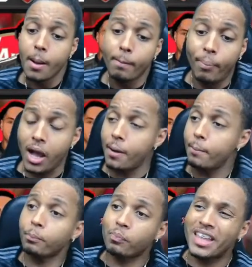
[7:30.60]
But
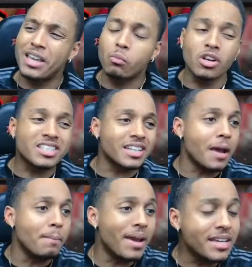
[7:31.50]
it wasn't
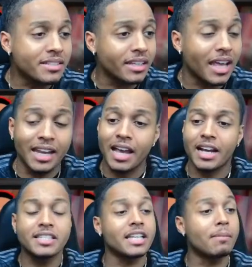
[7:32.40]
amazing. And like I
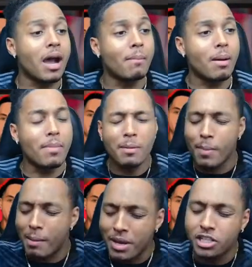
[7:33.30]
said,
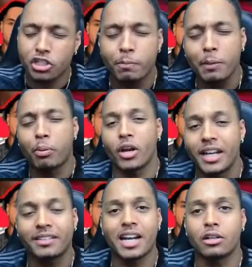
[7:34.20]
I may just be putting
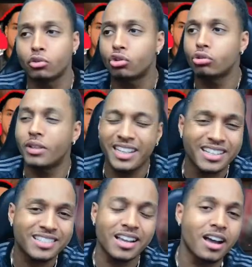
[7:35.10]
it down to
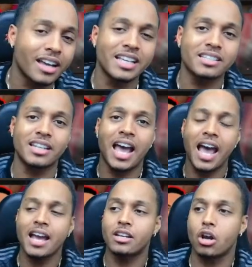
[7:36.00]
ESR. He hasn't
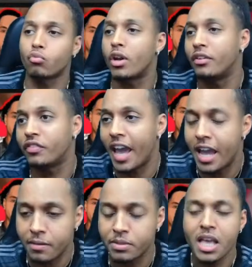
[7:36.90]
had a run of
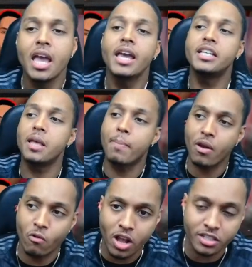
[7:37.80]
games. He's a bit
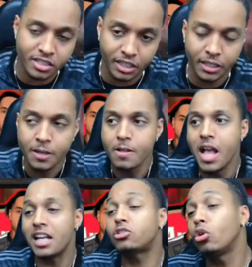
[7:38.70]
rusty.
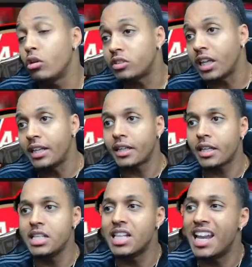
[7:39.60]
I still don't think
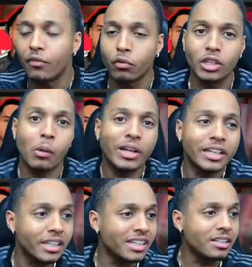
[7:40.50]
he's the level that we
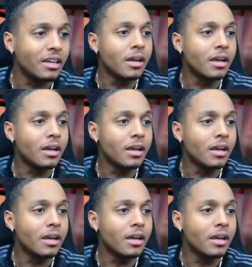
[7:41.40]
need,